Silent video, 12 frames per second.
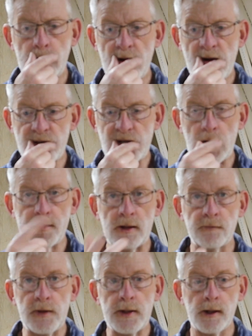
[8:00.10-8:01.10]
talking
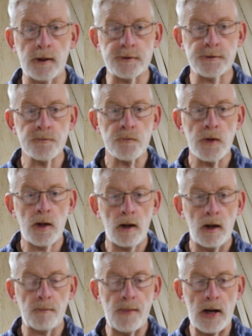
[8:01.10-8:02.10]
about videos
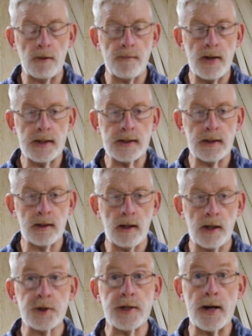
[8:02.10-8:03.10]
about
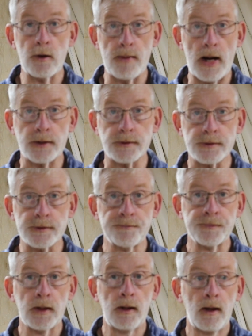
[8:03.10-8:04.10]
making shadow boxes.
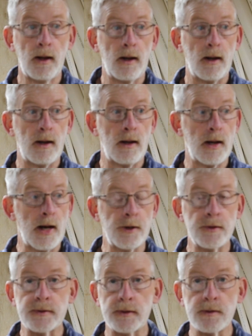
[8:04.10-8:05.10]
I
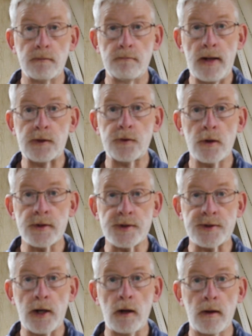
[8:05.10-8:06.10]
used to make those and
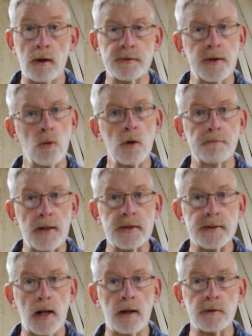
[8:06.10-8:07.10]
sell those. They weren't big
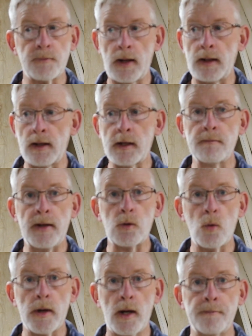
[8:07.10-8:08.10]
sellers, but I can
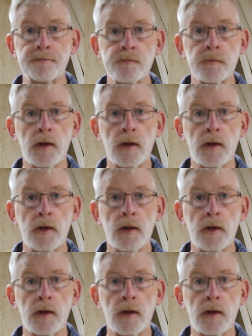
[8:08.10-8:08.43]
make one up.